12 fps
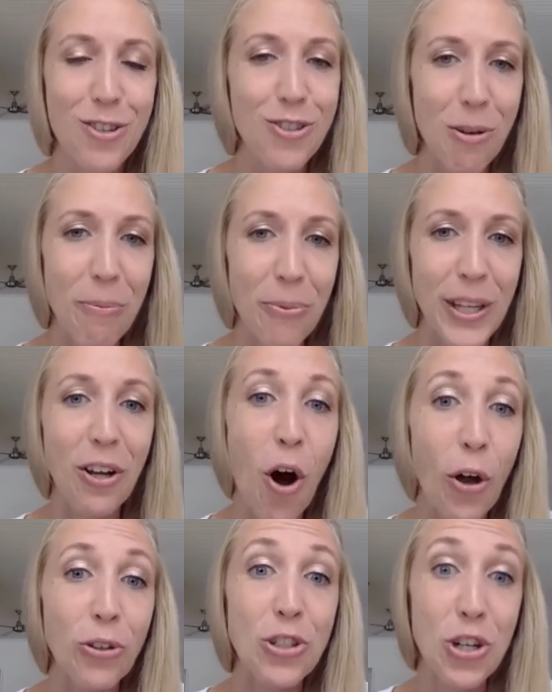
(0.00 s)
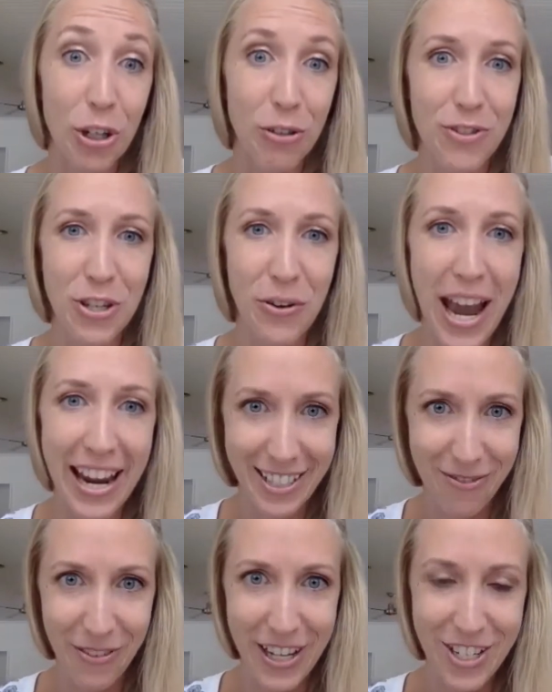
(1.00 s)
There's something called nerve
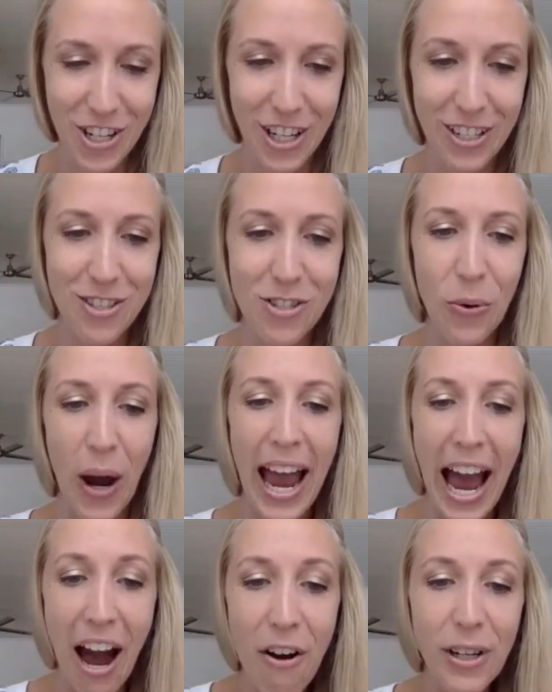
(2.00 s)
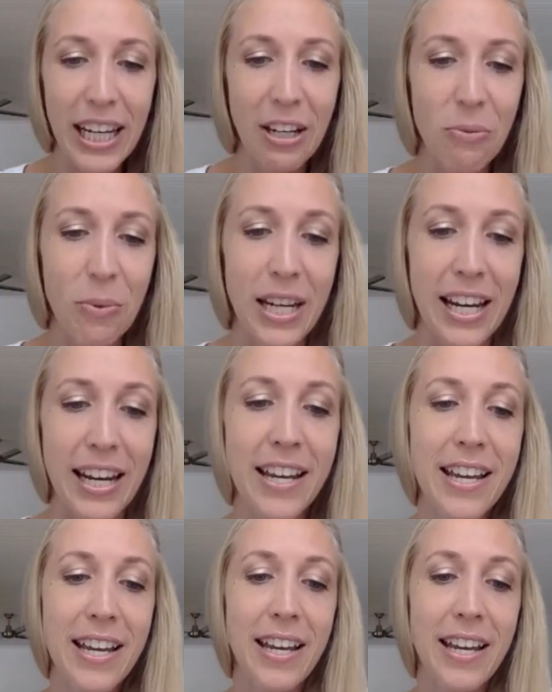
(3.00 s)
activation. So how can we